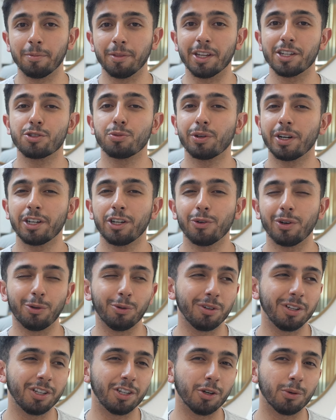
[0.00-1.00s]
that's what I know. I
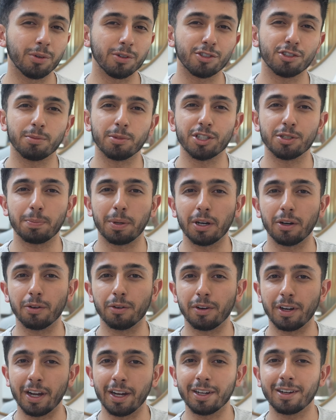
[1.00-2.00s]
really don't know too much
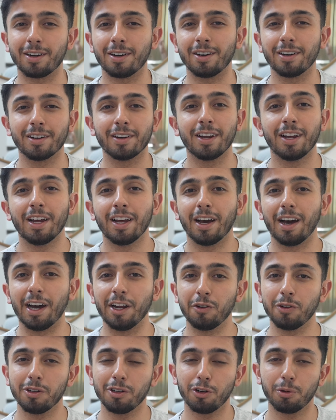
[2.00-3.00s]
about Nikon.
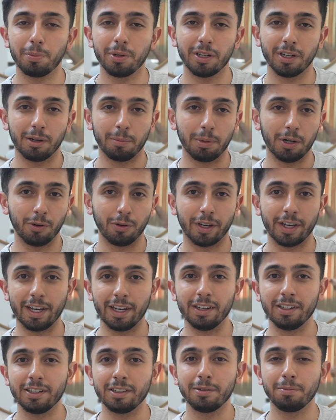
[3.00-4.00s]
I know a little bit about
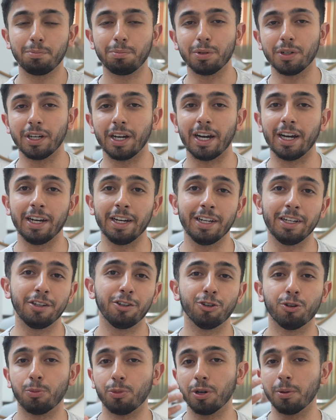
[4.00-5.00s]
Canon, but I
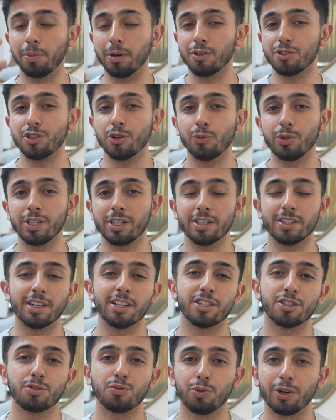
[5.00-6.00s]
know more about Sony because
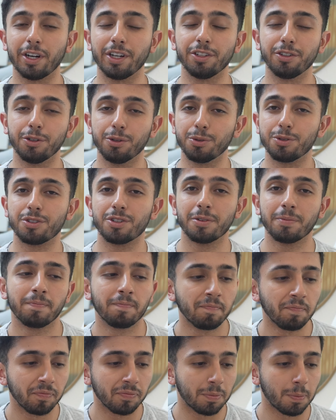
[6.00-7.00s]
that's what I use.
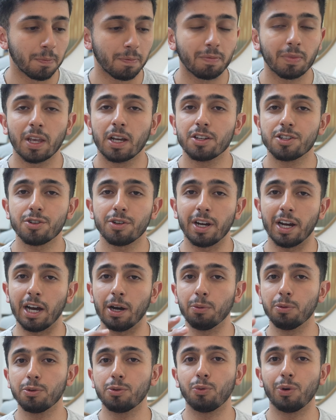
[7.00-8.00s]
So yeah,
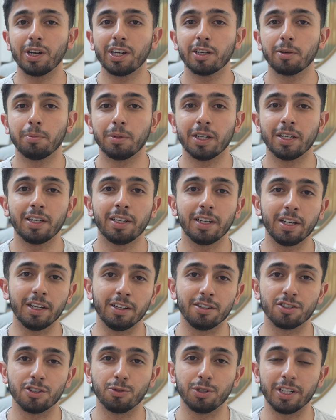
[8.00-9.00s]
I would recommend a
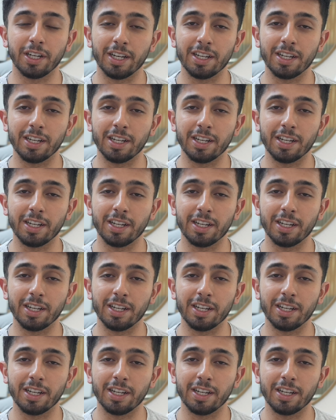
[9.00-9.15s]
Sony